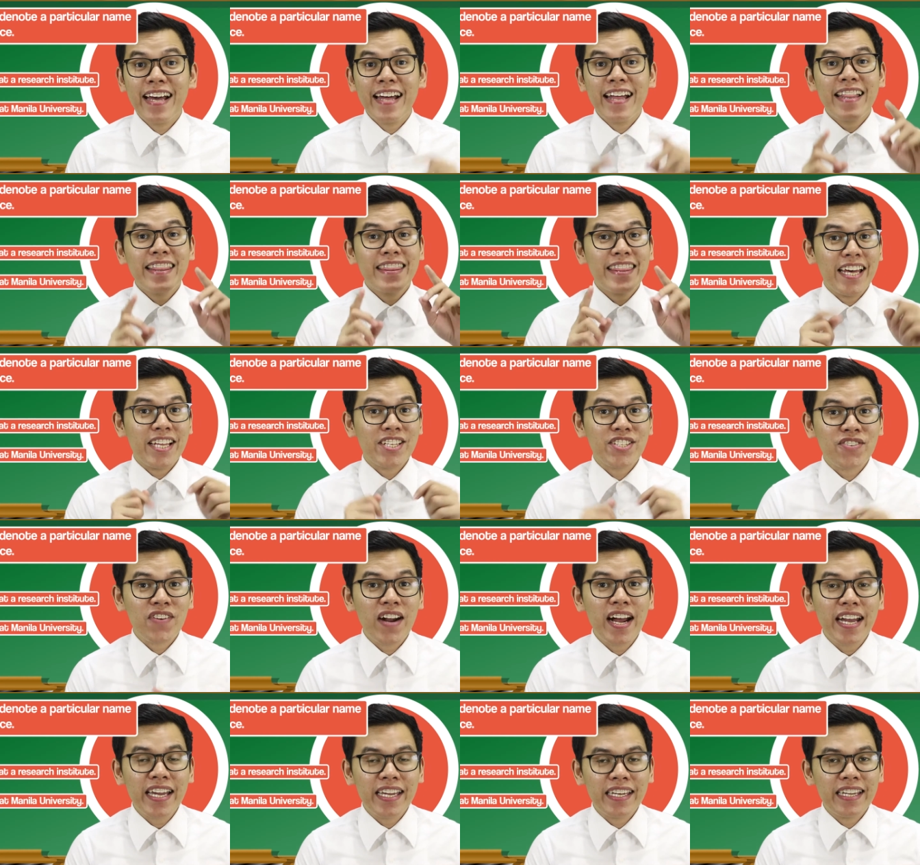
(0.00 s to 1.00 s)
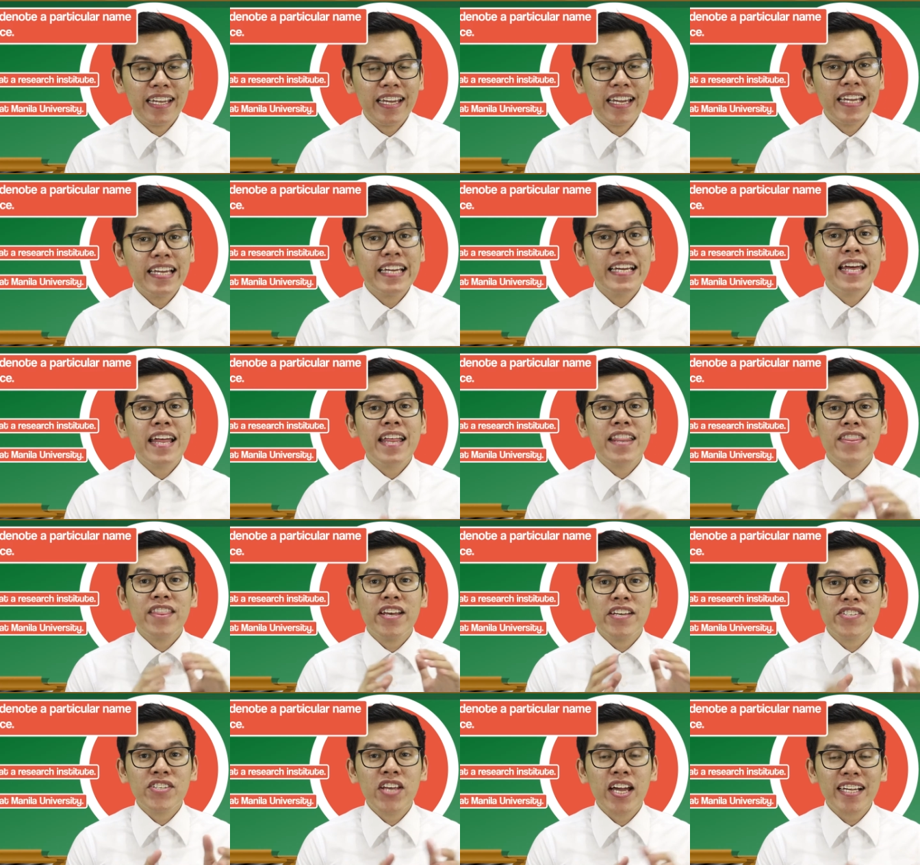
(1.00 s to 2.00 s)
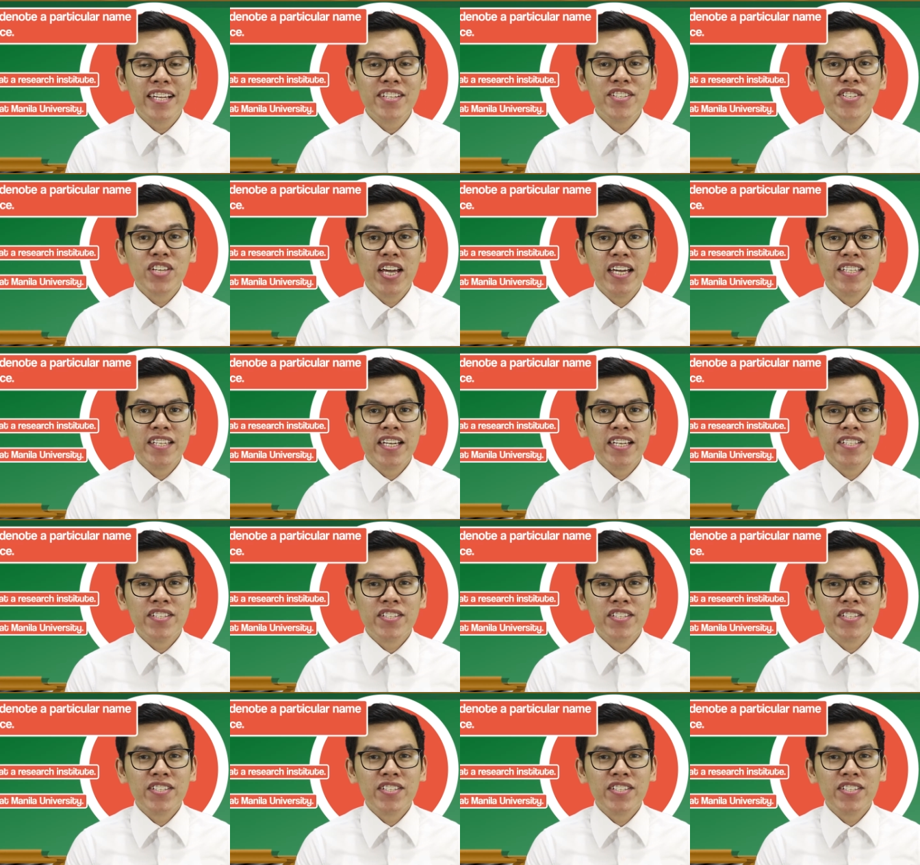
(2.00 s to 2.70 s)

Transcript: That's right. The second sentence